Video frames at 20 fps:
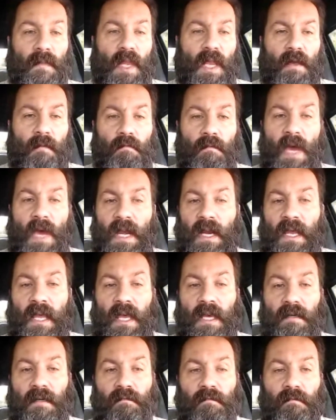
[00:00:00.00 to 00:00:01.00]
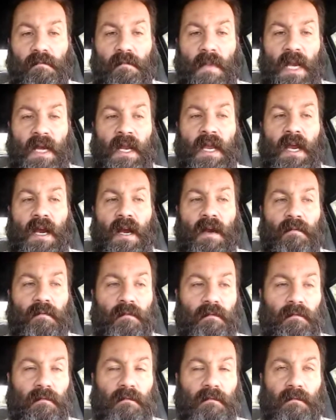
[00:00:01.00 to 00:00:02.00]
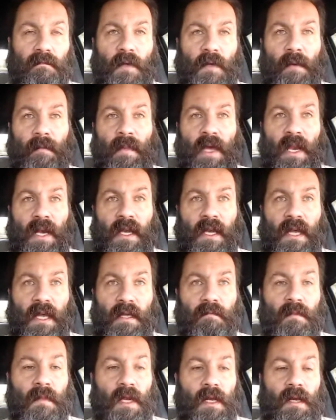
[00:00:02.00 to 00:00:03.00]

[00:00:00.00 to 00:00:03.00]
Medicaid, Medicare. Well, Medicaid.